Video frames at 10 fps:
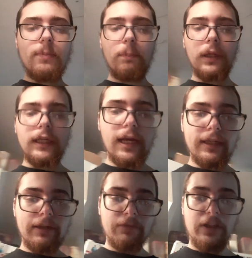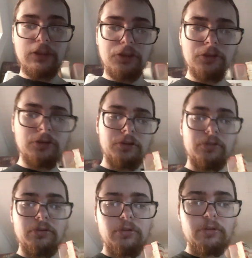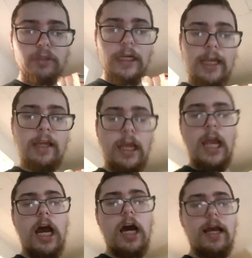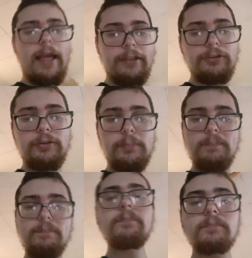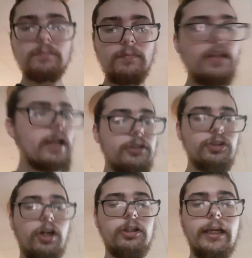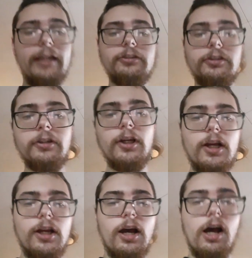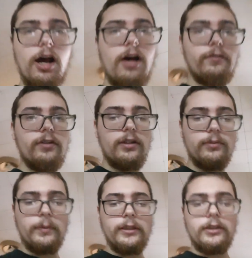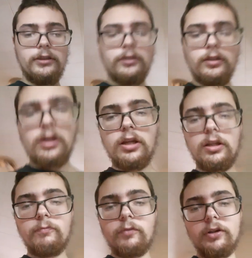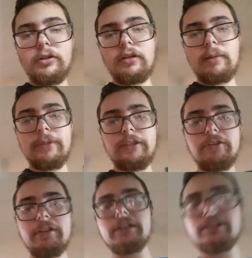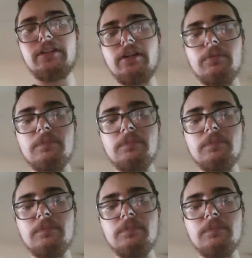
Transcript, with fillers: but yeah, again, thank you to uh, Andrew. Just call you Andrew uh, for letting me for letting me do this. You know,